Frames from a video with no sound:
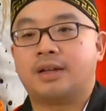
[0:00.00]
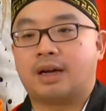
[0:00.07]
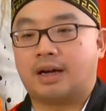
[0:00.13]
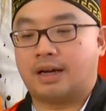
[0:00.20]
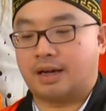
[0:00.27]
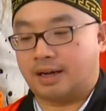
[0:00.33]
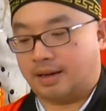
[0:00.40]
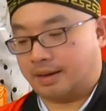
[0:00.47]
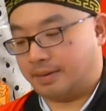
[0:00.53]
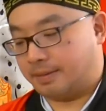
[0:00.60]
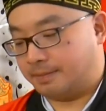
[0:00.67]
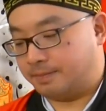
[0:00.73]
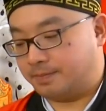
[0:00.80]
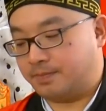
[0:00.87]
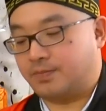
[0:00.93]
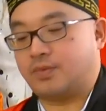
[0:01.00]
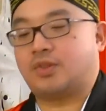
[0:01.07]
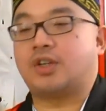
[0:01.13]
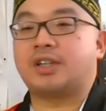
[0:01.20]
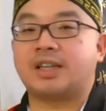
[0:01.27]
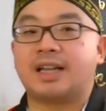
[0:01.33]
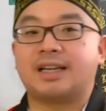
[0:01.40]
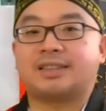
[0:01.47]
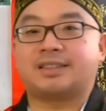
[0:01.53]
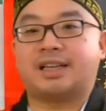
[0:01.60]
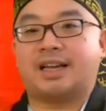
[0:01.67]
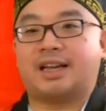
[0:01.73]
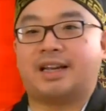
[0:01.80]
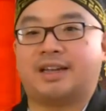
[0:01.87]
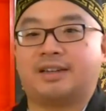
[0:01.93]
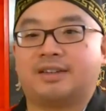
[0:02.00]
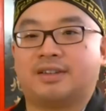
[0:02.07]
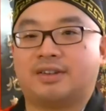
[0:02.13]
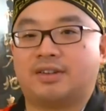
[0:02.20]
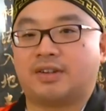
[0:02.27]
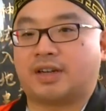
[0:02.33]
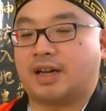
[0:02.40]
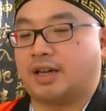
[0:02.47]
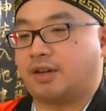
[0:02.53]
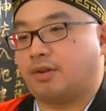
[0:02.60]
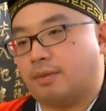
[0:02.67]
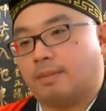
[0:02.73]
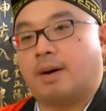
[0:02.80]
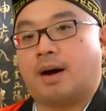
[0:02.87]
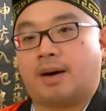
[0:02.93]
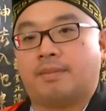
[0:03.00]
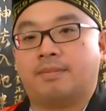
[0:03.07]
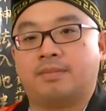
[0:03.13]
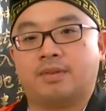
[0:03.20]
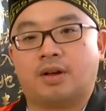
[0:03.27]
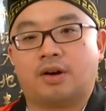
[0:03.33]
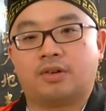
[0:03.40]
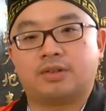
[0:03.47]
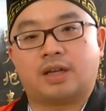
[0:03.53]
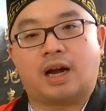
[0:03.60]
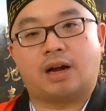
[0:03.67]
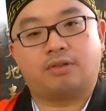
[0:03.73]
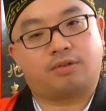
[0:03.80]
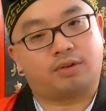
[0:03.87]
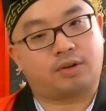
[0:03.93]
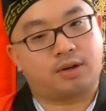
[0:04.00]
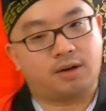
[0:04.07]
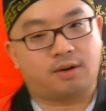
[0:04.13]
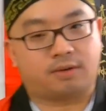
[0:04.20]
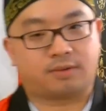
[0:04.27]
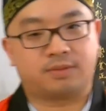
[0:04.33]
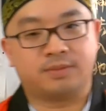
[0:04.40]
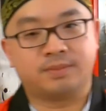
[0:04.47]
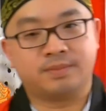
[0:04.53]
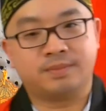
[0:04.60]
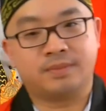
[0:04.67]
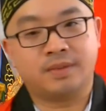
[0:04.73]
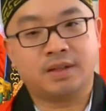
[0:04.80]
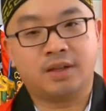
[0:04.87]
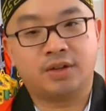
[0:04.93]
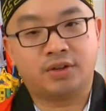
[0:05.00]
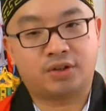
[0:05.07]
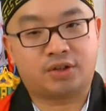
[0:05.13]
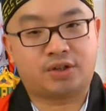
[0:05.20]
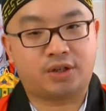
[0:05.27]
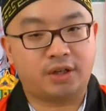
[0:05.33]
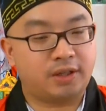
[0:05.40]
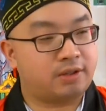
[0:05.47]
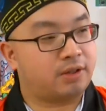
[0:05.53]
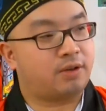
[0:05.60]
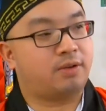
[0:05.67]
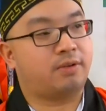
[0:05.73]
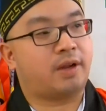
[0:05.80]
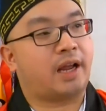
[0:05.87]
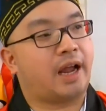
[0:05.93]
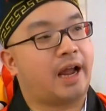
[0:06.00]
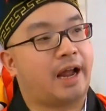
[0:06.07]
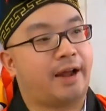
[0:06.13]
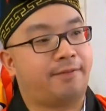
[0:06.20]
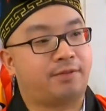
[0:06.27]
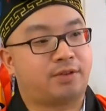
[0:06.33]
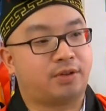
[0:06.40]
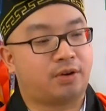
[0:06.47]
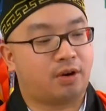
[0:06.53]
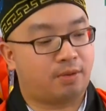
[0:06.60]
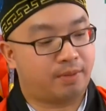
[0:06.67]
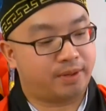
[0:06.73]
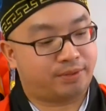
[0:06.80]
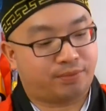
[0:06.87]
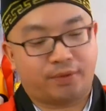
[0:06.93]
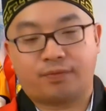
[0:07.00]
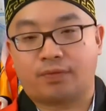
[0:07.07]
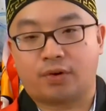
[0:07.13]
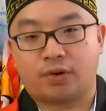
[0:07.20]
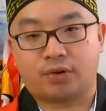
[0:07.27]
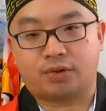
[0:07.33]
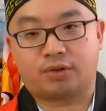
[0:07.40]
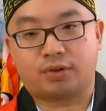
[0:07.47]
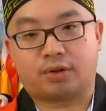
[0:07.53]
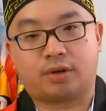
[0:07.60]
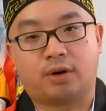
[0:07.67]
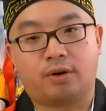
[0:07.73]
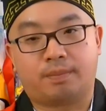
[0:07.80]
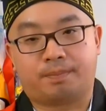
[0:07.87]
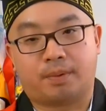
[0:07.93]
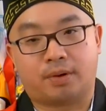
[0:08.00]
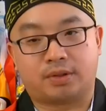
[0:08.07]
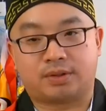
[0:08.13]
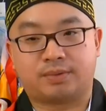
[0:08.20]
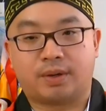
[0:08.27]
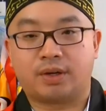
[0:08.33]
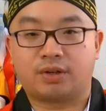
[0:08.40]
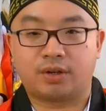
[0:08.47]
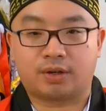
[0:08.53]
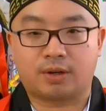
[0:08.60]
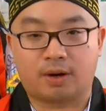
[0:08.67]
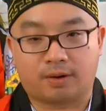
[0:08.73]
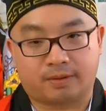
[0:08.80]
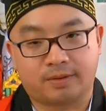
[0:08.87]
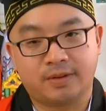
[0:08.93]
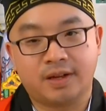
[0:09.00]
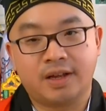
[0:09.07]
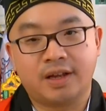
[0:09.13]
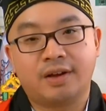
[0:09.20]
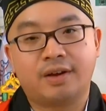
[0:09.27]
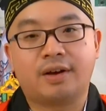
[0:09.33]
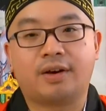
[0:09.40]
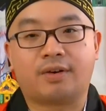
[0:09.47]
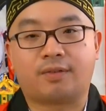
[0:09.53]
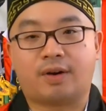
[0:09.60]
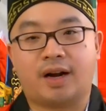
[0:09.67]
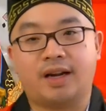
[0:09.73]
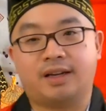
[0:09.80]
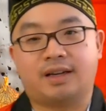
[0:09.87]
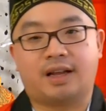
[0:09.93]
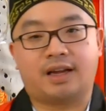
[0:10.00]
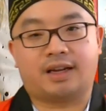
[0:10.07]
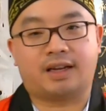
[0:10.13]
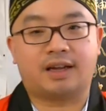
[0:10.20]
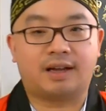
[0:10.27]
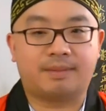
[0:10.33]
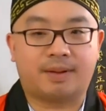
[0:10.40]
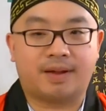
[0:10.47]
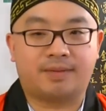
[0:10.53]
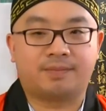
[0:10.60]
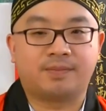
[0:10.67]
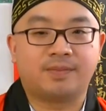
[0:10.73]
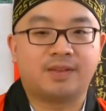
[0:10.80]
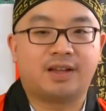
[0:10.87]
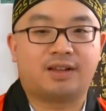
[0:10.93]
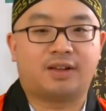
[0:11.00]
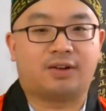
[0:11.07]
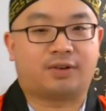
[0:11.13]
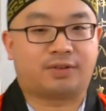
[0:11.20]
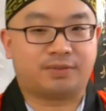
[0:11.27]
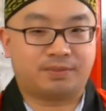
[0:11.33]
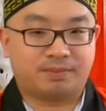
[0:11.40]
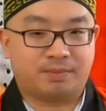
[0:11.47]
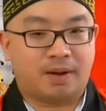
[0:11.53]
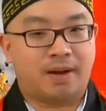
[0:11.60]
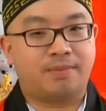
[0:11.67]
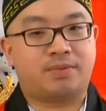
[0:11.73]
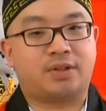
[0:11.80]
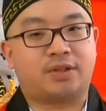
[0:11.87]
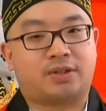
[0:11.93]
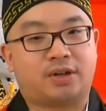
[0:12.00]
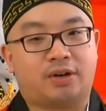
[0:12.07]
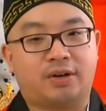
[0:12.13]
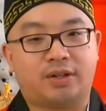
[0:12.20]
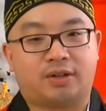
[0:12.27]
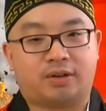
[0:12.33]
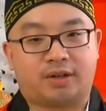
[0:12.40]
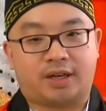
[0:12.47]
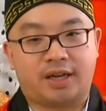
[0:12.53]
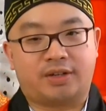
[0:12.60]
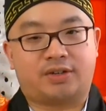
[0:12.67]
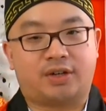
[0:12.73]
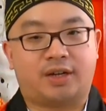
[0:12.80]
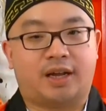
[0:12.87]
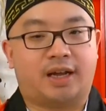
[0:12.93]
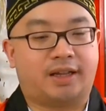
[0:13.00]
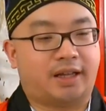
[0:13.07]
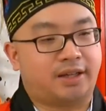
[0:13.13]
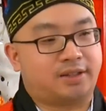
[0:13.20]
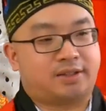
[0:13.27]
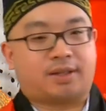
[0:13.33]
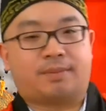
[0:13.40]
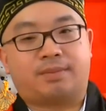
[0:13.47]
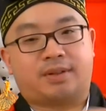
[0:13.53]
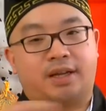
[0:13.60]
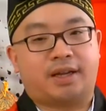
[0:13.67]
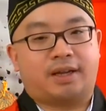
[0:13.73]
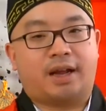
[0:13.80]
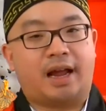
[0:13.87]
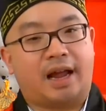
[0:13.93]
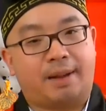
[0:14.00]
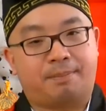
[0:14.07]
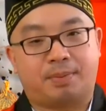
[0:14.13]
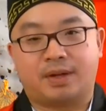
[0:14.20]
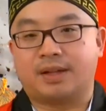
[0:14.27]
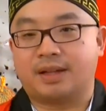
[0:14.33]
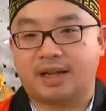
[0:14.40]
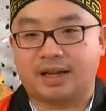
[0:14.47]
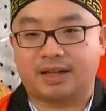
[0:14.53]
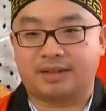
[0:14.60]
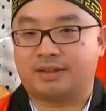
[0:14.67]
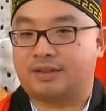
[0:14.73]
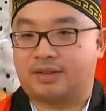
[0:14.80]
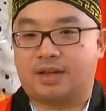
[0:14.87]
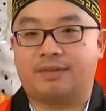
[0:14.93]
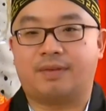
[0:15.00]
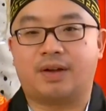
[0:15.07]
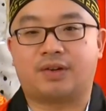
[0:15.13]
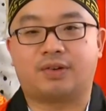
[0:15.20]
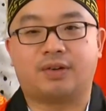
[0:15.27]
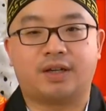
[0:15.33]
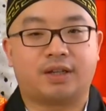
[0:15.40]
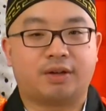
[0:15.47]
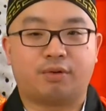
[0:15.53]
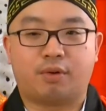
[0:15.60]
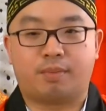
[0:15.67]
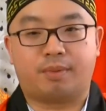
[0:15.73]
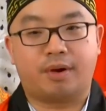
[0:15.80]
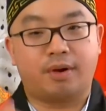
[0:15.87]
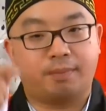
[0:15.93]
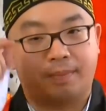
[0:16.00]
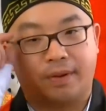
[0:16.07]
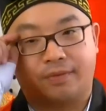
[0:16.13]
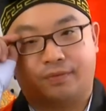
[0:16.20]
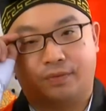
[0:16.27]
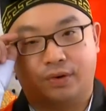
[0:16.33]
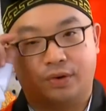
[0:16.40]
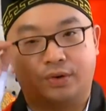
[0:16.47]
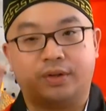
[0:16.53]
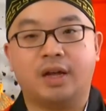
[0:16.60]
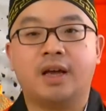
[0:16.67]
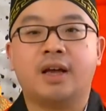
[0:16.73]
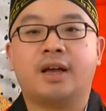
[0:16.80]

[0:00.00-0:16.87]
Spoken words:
Just like saying, okay, your mom knows how to cook. She don't have to always refer to cookbooks when she cook, right? Like, I mean, look, mom just go into the kitchen and then something happen and eventually there will be food.